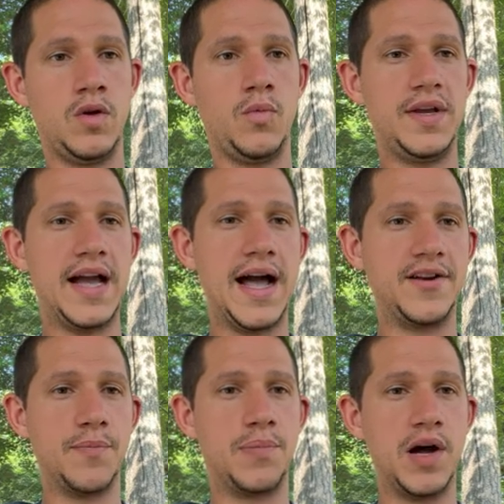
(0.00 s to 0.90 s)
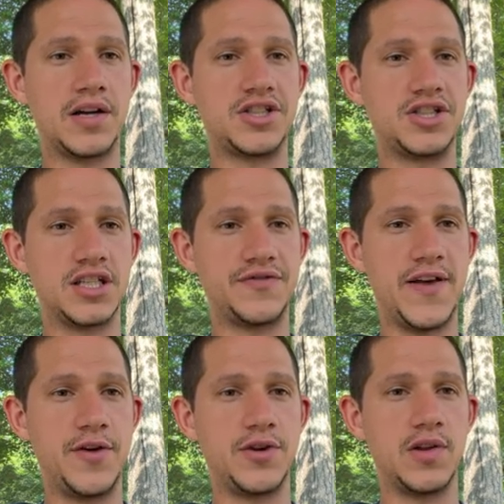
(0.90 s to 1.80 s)
We got your books, just
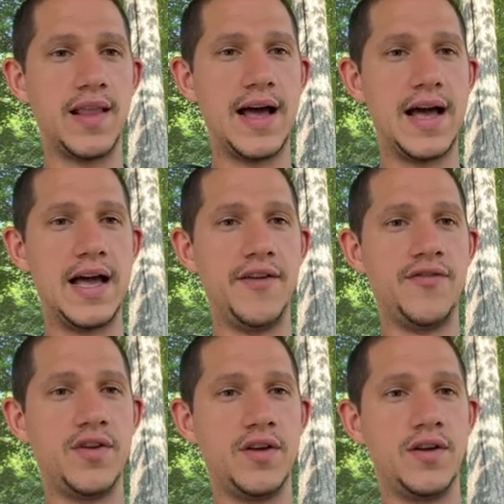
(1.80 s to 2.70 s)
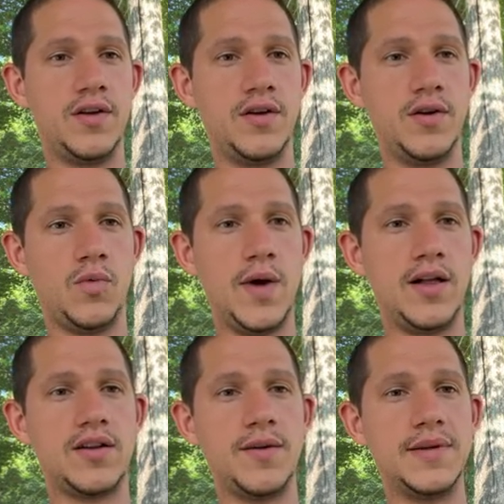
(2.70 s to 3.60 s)
found your live.
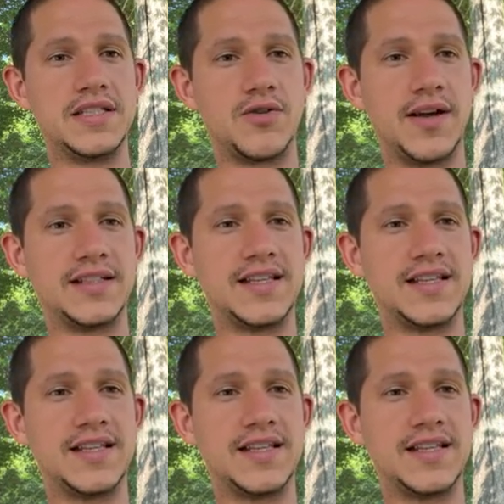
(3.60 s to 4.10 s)
Welcome, it's a great